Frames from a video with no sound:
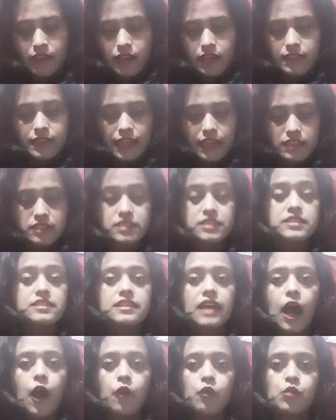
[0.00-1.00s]
Next is
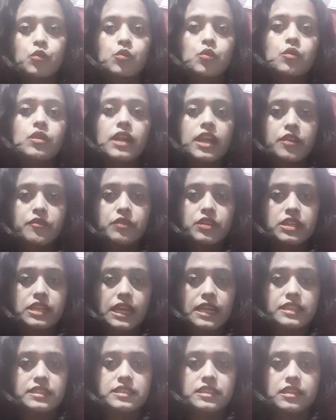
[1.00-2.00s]
outdoor
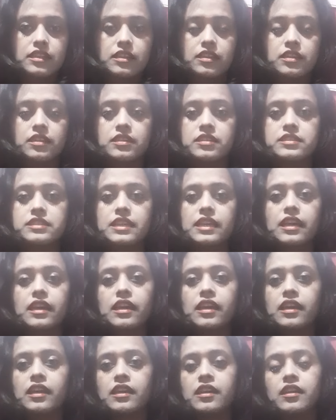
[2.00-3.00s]
advertising.
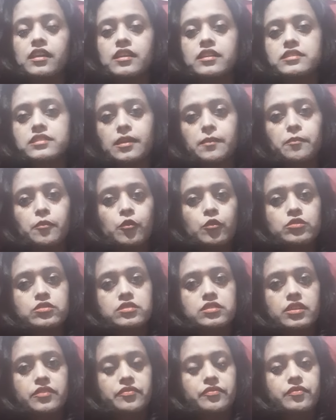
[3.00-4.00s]
Say suppose
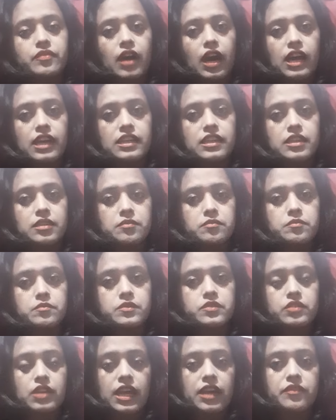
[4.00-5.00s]
if I am
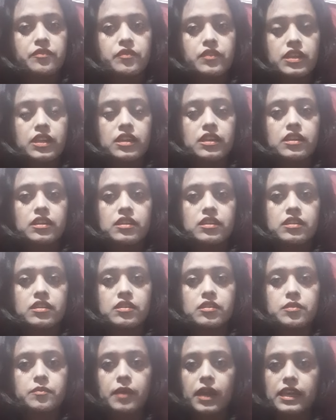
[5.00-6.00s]
traveling
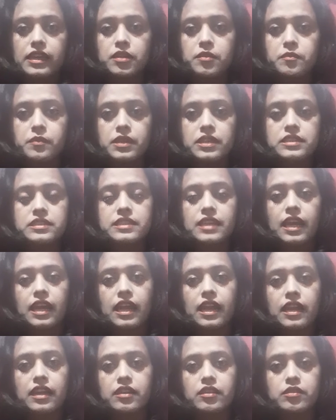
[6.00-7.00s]
by a bus,
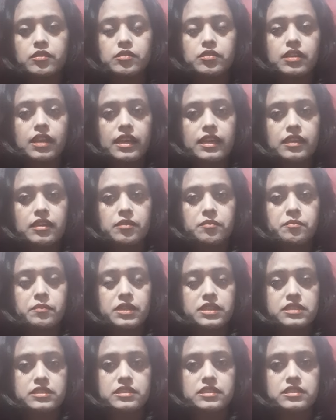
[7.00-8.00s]
and like
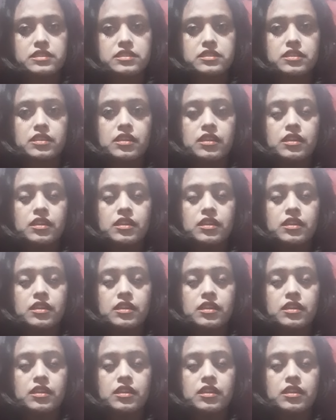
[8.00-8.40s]
bus is,